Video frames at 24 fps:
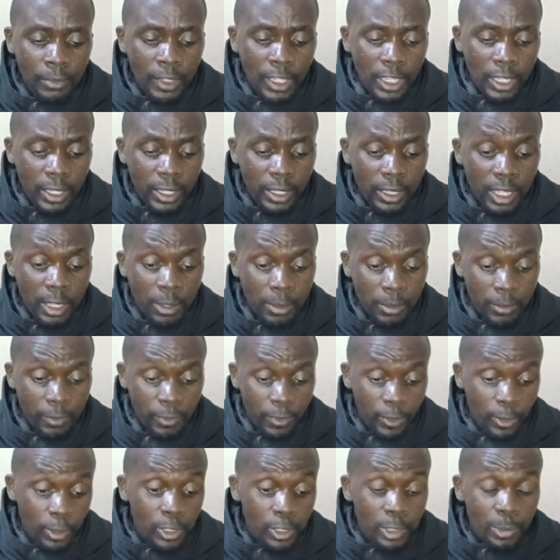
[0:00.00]
and
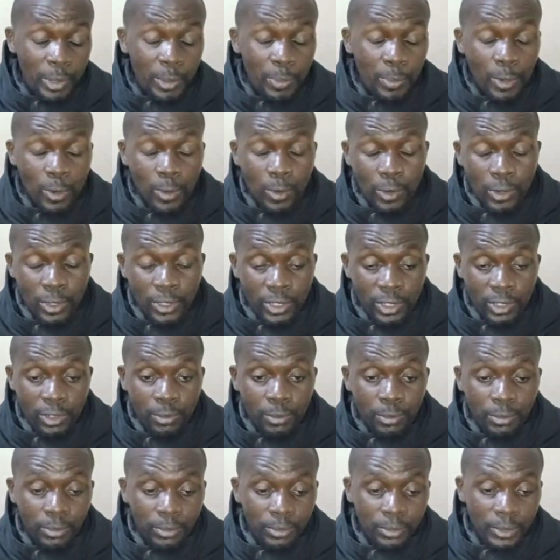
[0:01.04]
for those people who
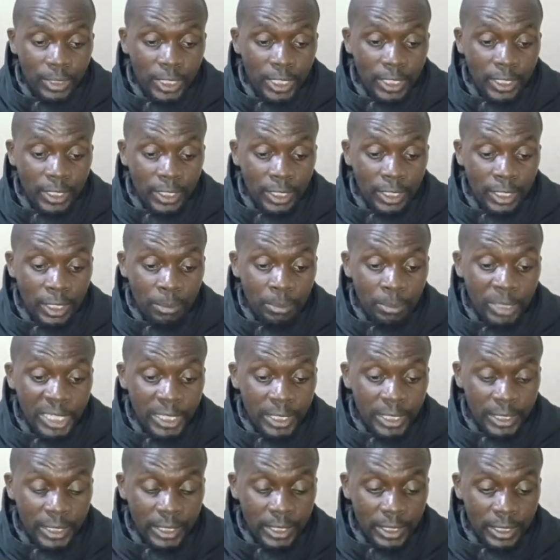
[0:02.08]
consume
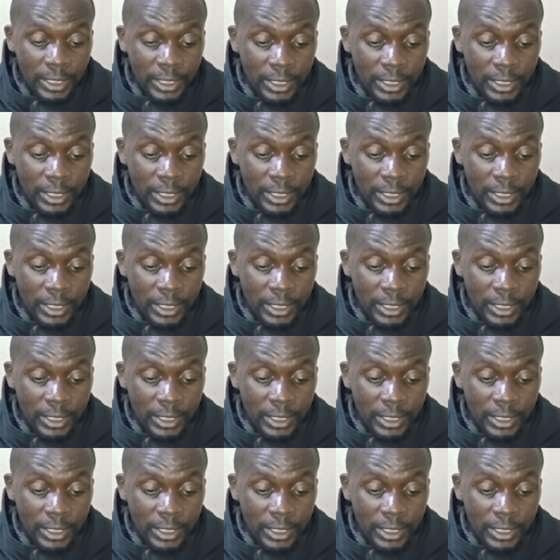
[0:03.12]
meat.